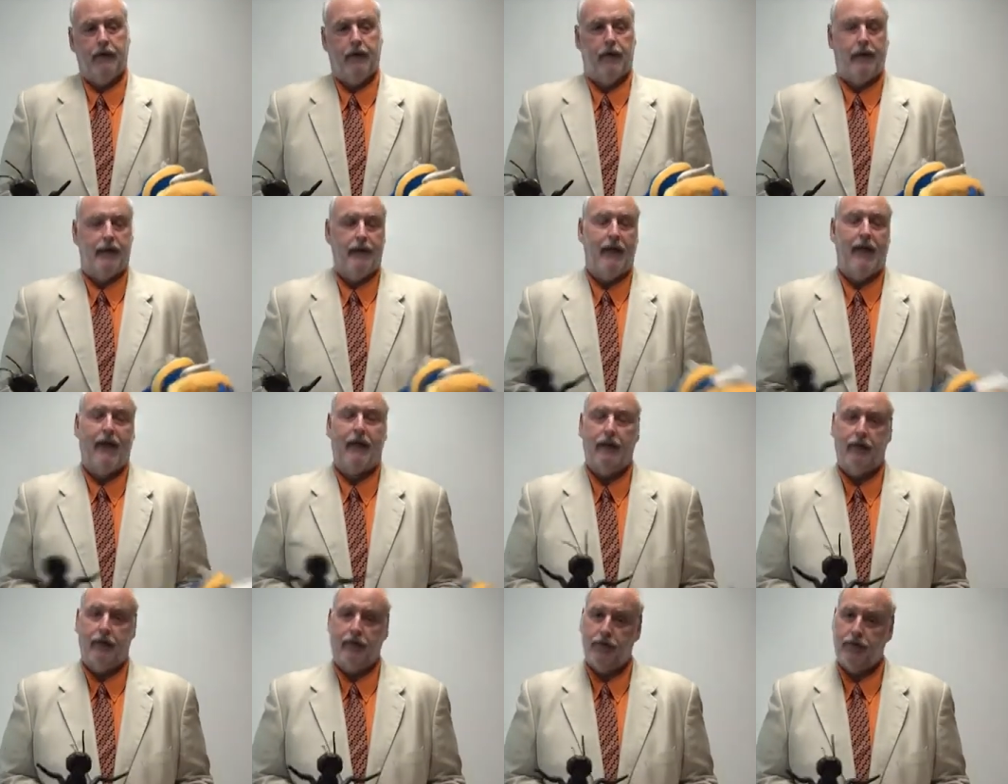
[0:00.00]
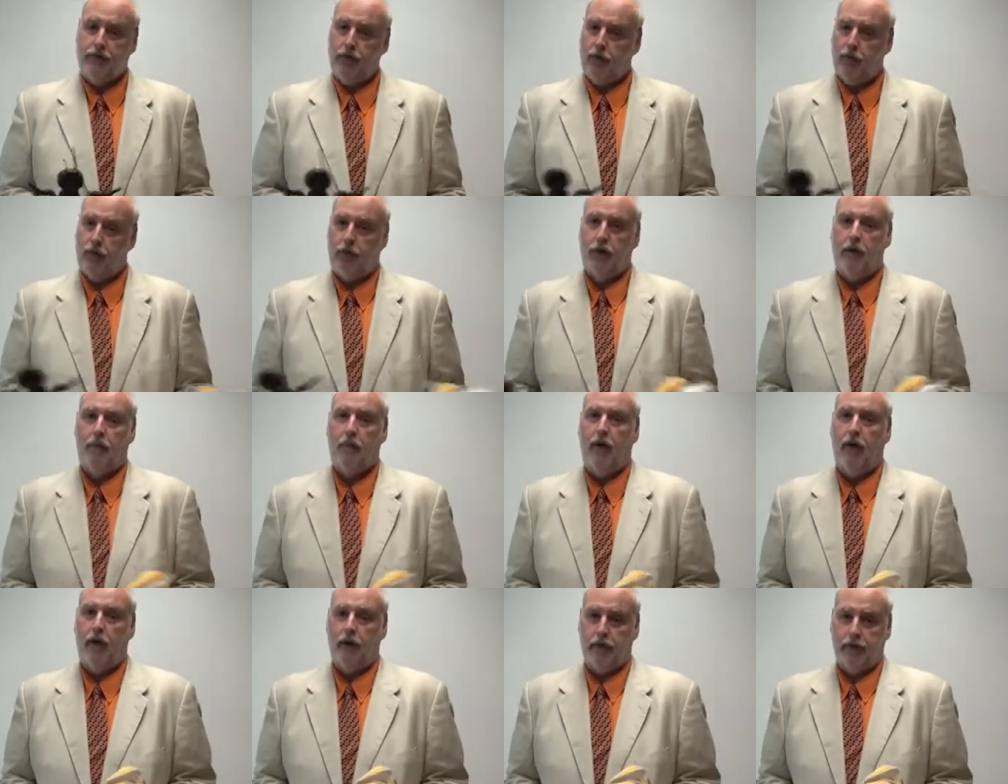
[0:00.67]
analogous or
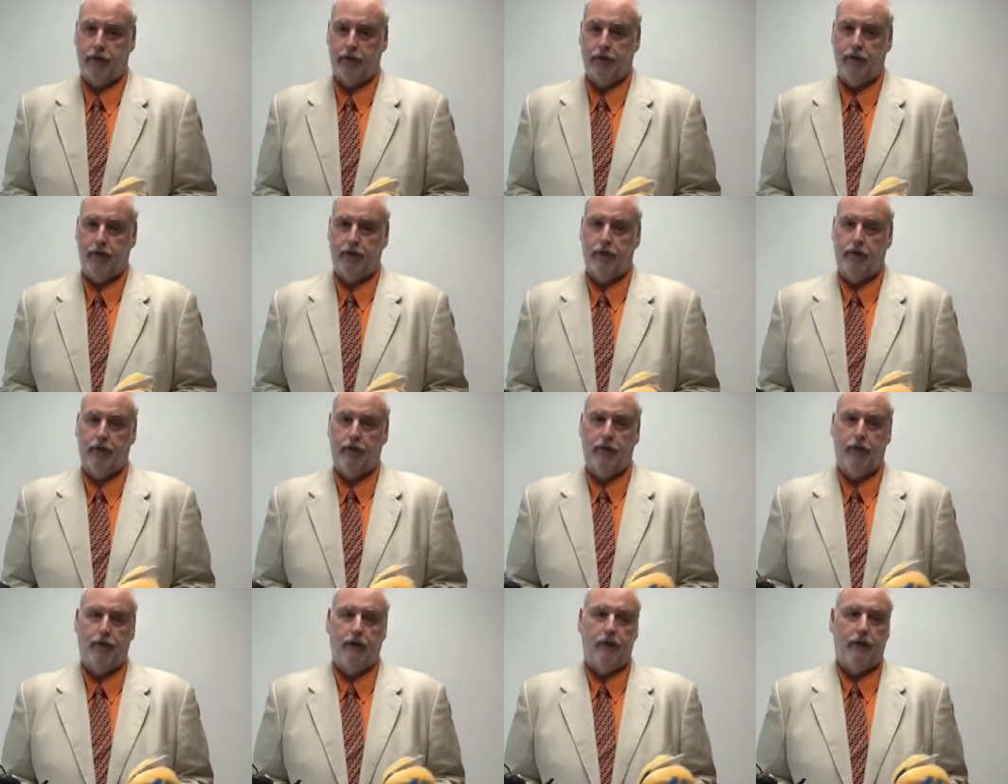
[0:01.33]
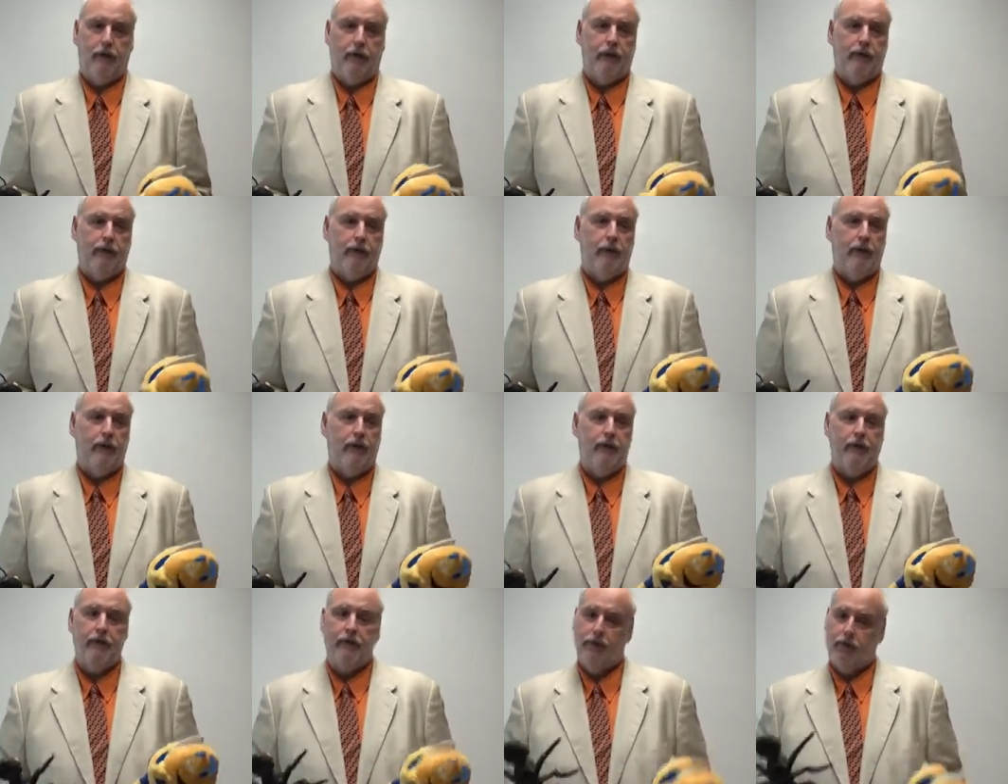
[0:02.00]
homologous.
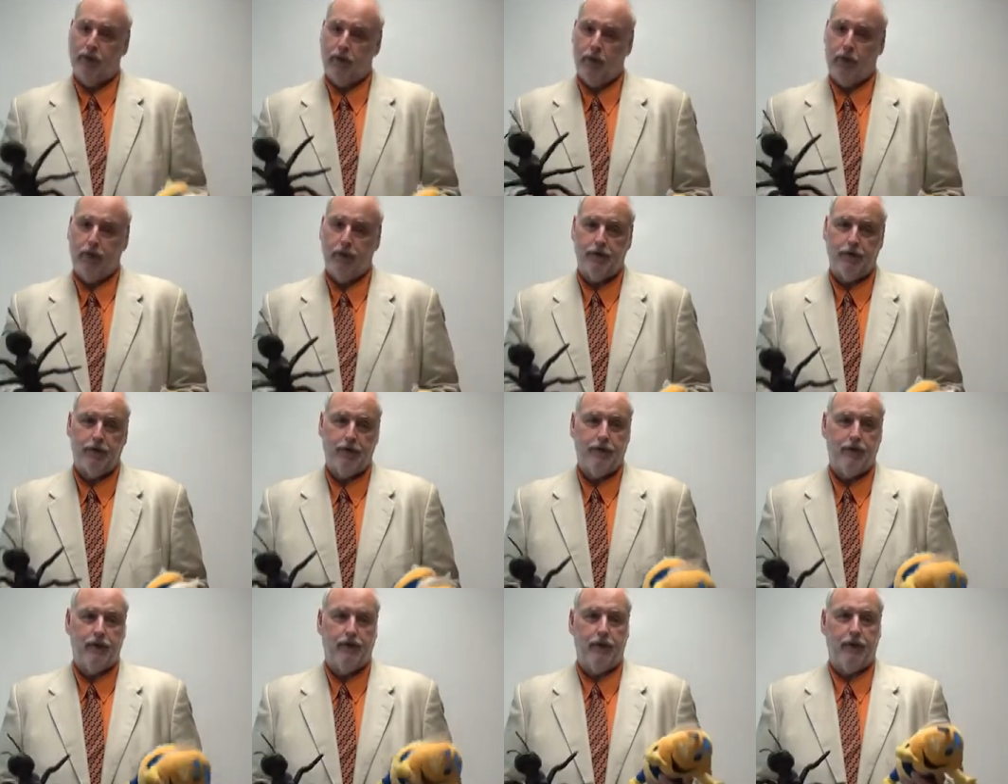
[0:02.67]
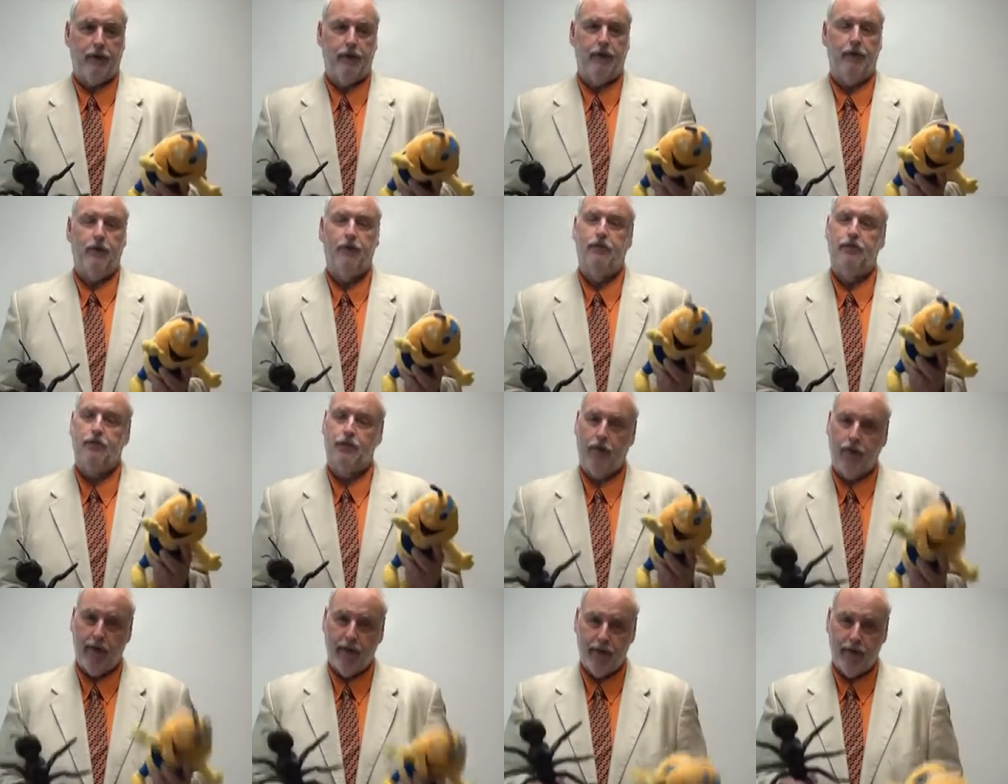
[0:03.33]
And these are questions that you're
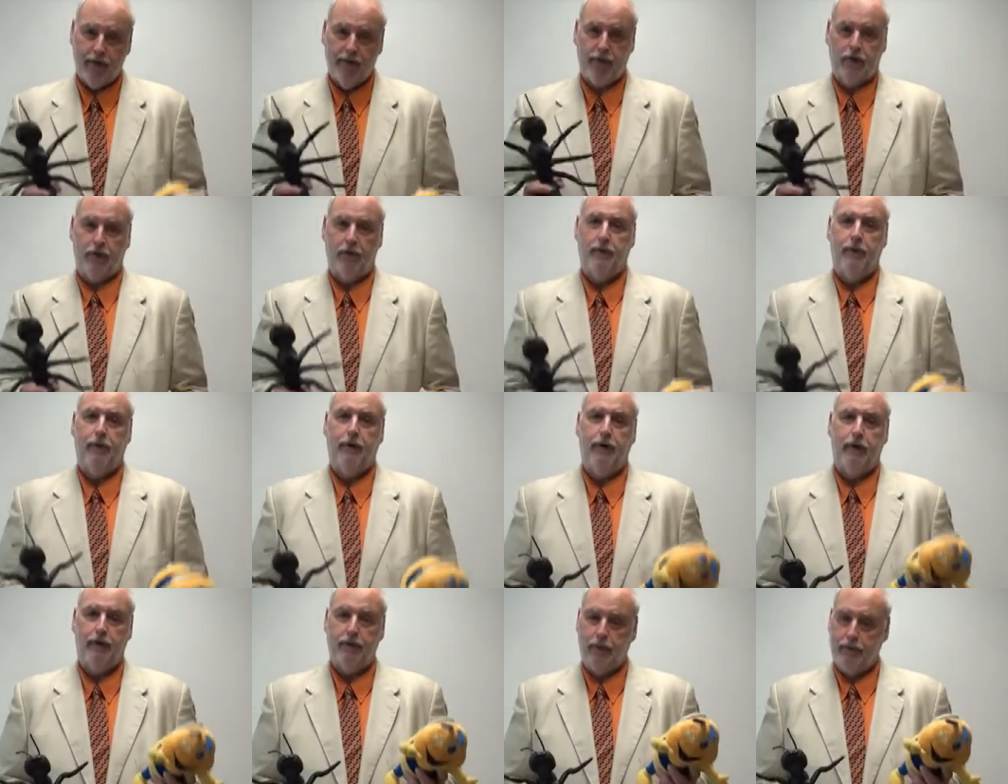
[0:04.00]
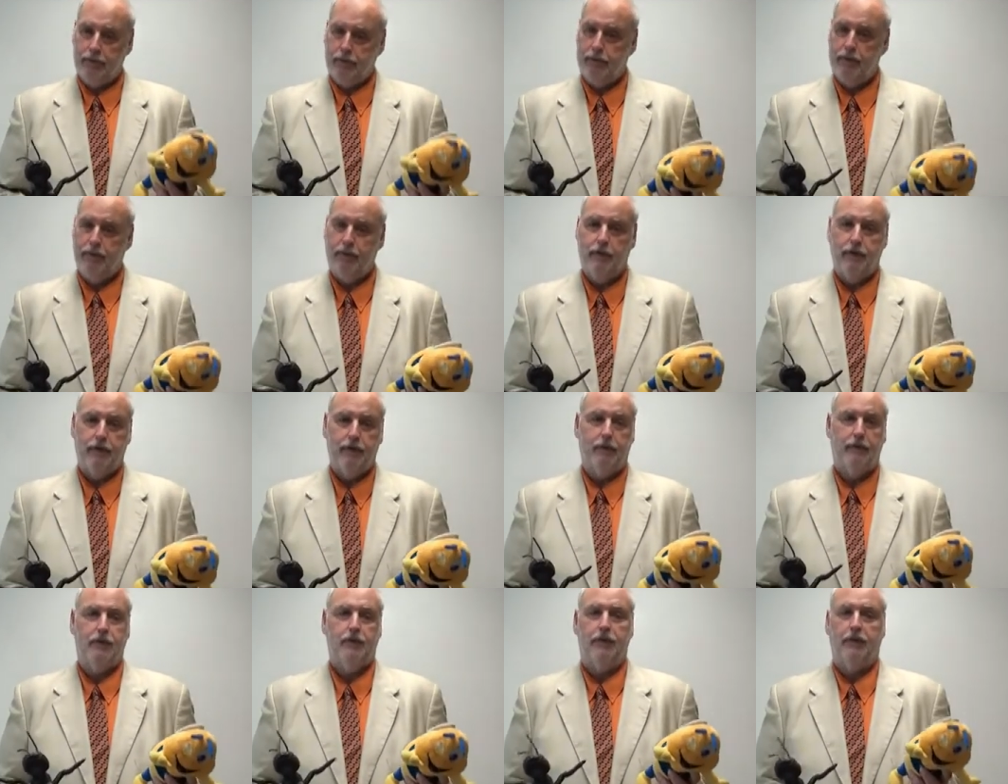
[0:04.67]
trained as a comparative
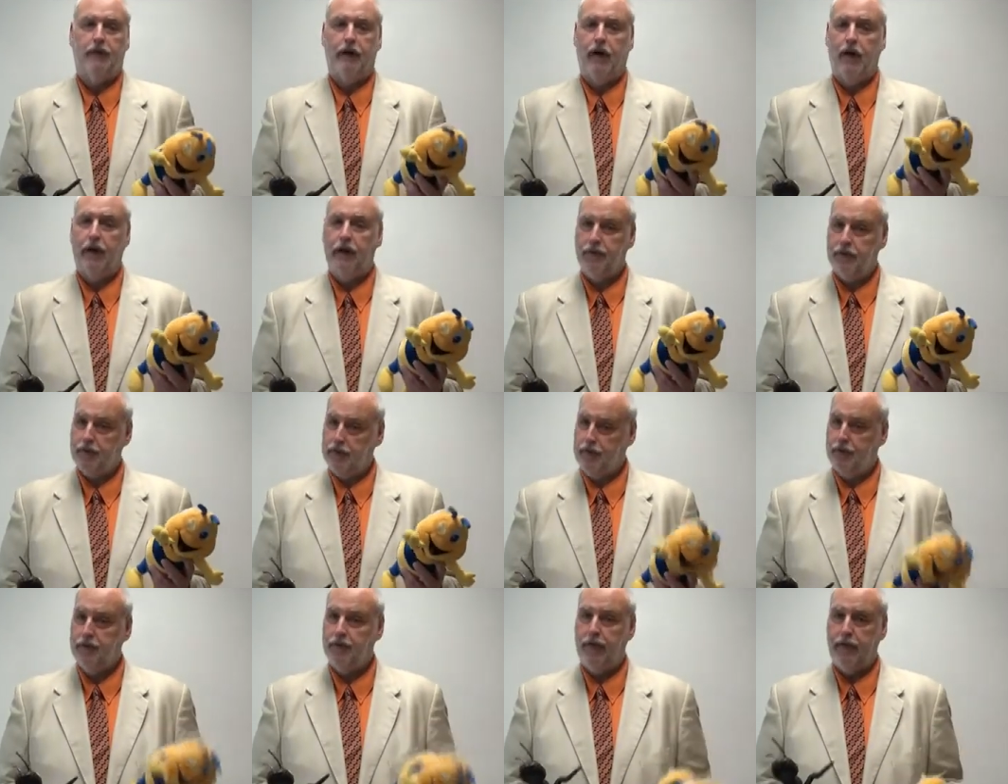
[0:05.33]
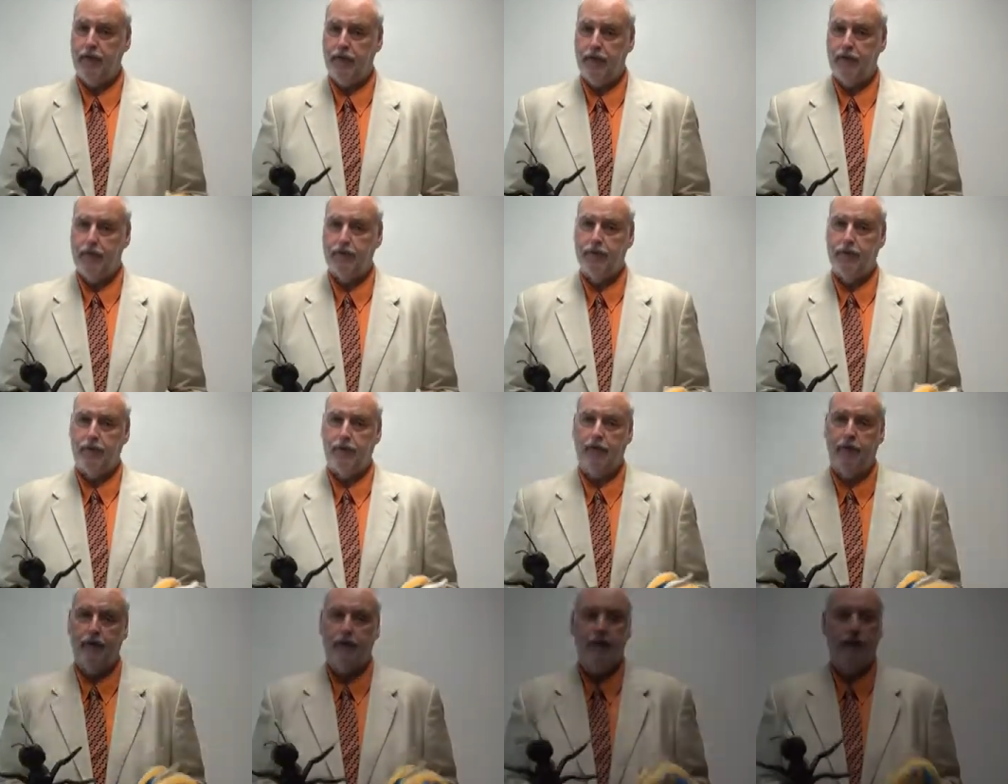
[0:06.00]
psychologist to answer.